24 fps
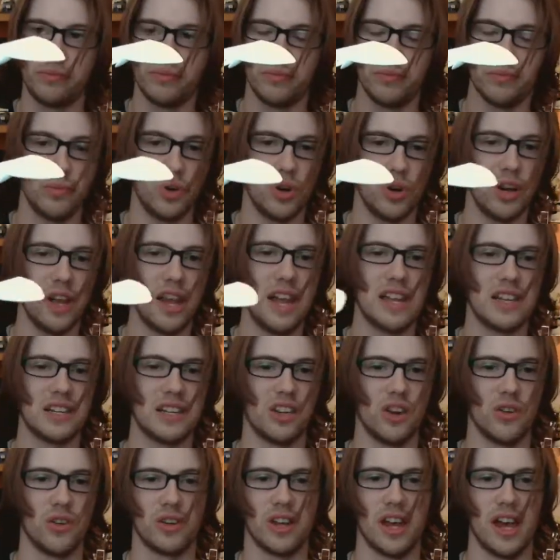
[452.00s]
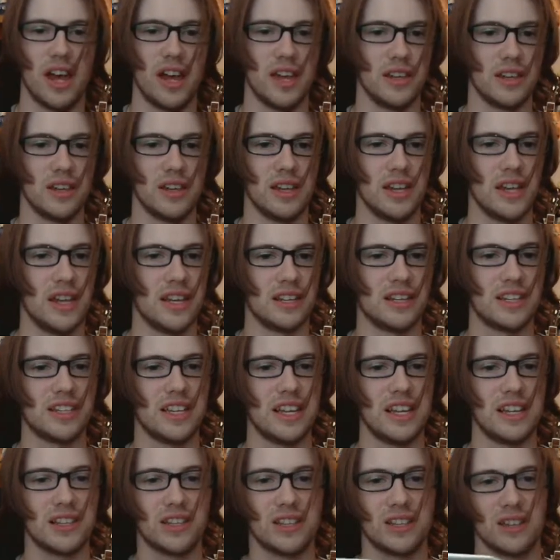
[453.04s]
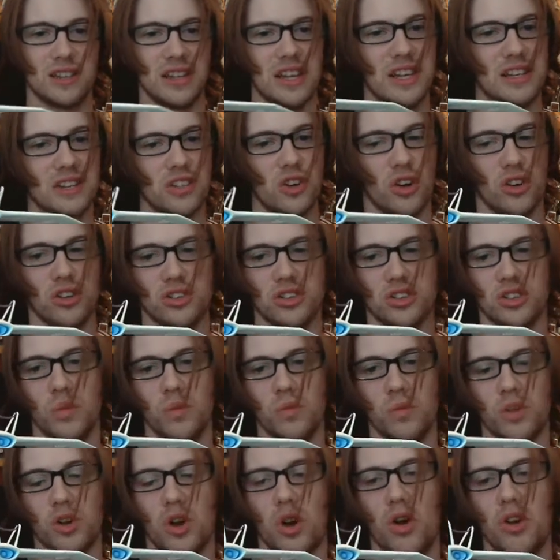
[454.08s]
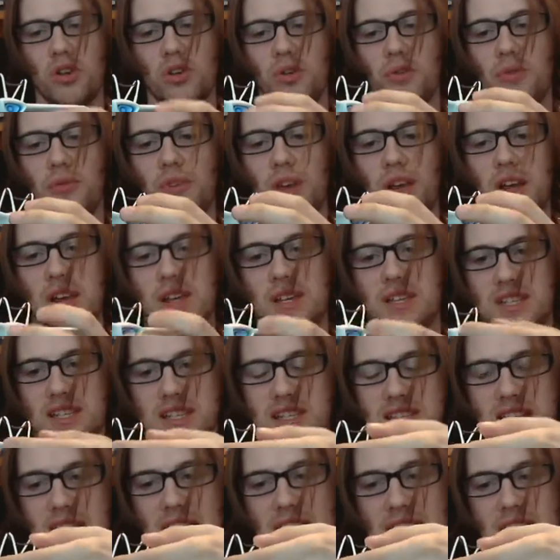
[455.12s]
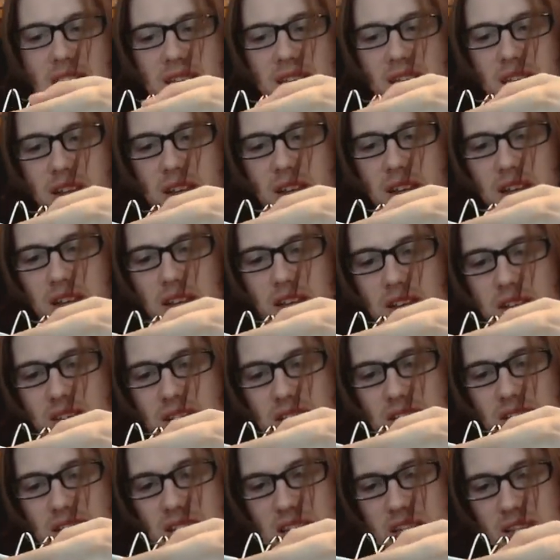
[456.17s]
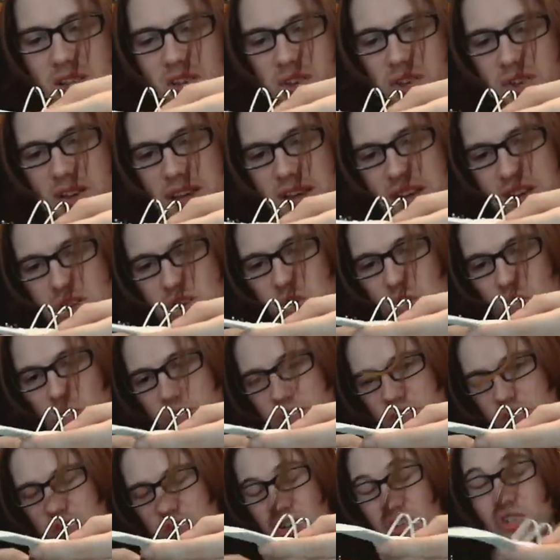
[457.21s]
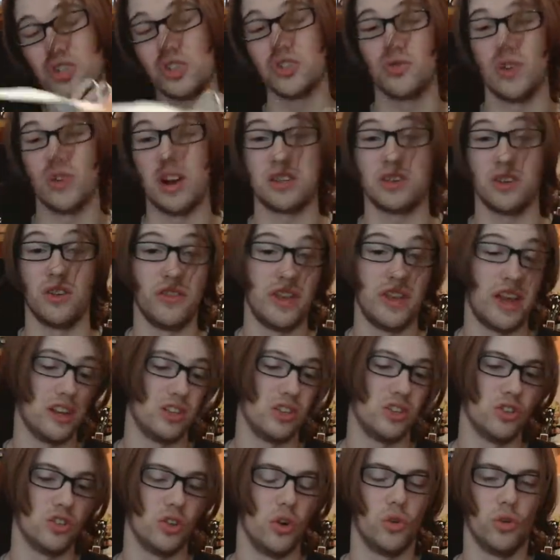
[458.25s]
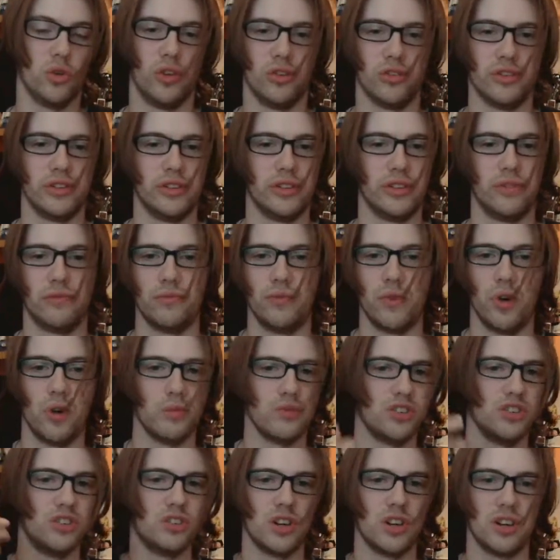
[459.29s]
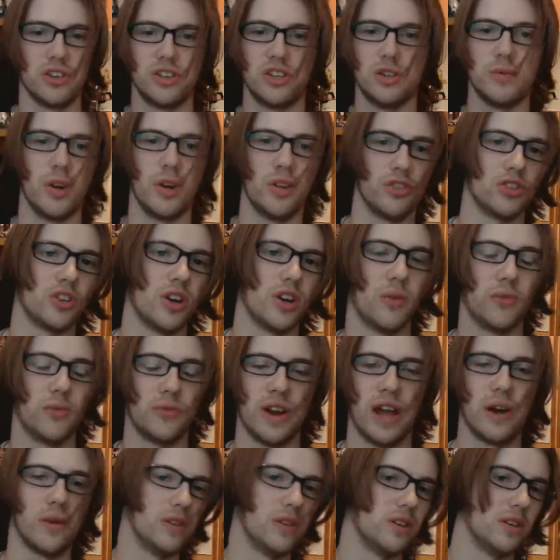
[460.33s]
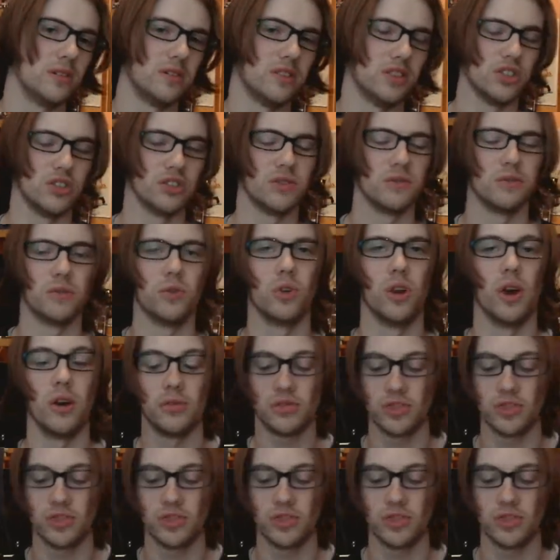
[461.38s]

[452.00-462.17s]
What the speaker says: But it's okay. It's got some kind of stand to sit on. And Nausicaä does rest on there. She does hold on to the ropes. And she's been on the shelf now and she doesn't fall off.